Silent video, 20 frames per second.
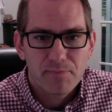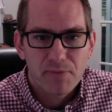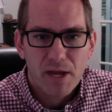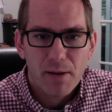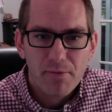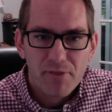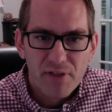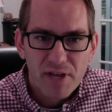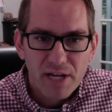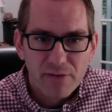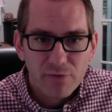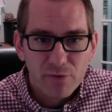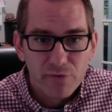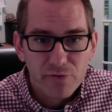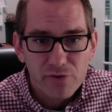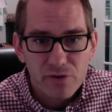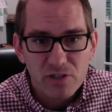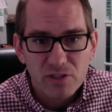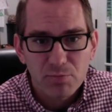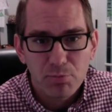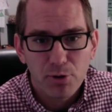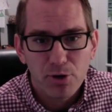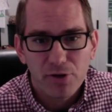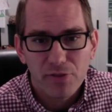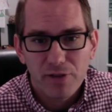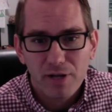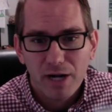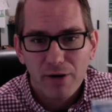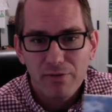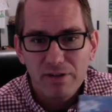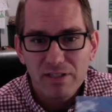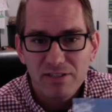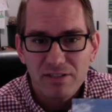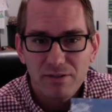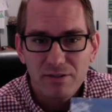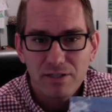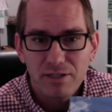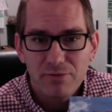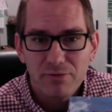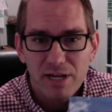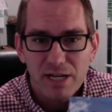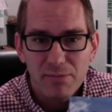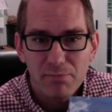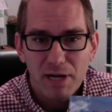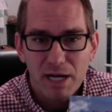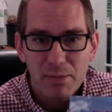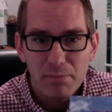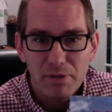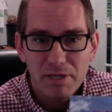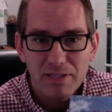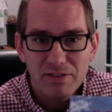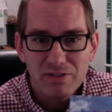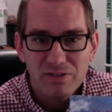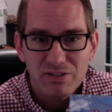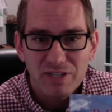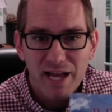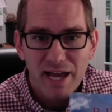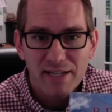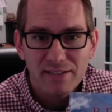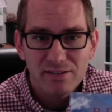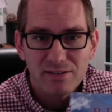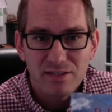I'm thankful for this book that I recently read by Ben Sass,